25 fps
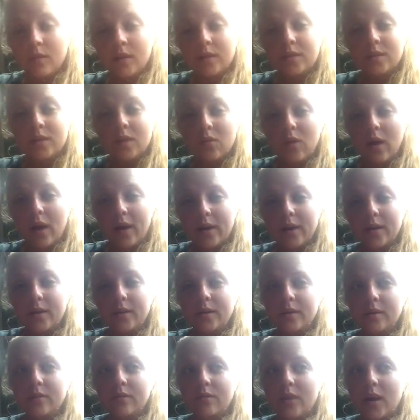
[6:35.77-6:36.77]
until I
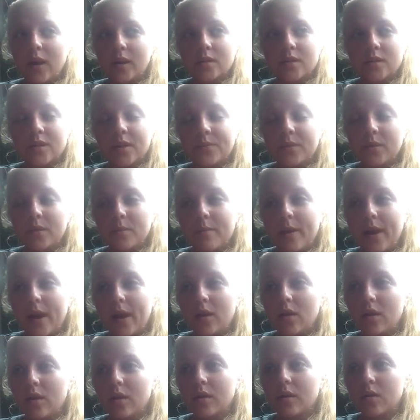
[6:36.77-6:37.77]
can find something
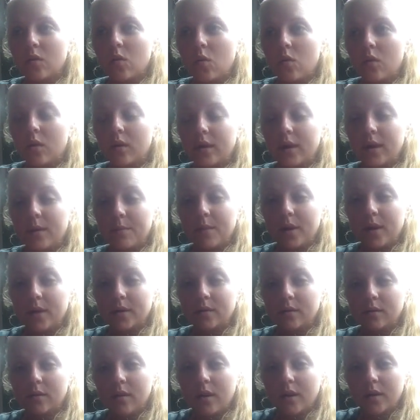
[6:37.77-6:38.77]
better or get
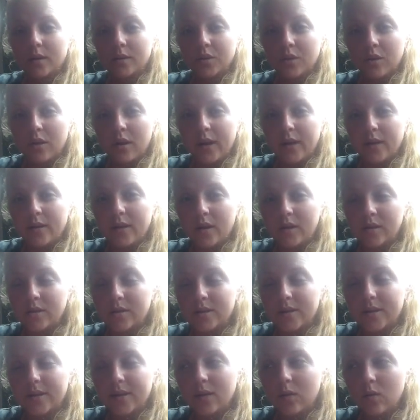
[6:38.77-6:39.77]
my, like, degree in
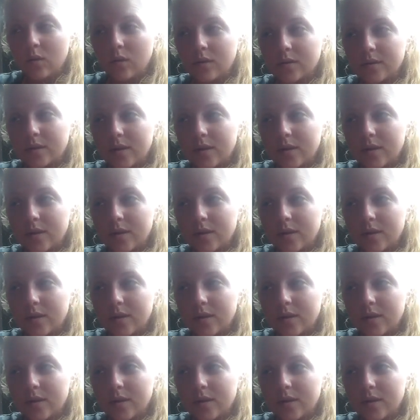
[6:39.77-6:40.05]
nursing or